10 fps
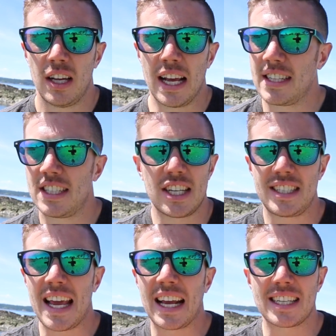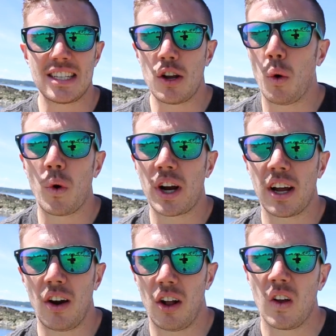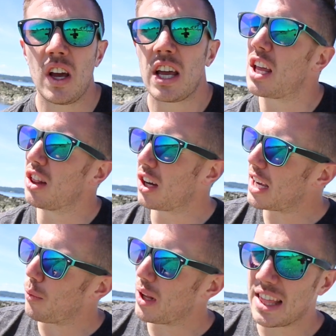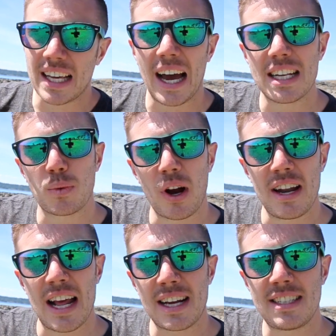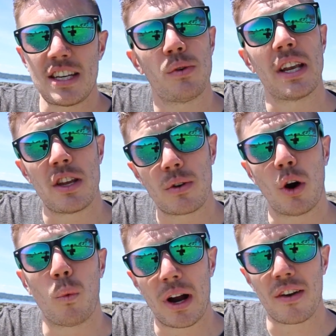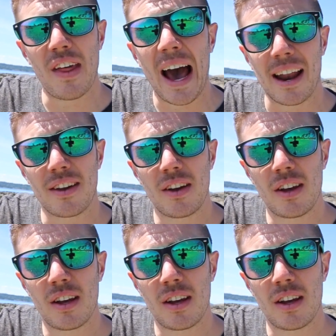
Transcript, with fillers: It just takes no work at all. You look at what the guy's wearing next to you and you go wear that.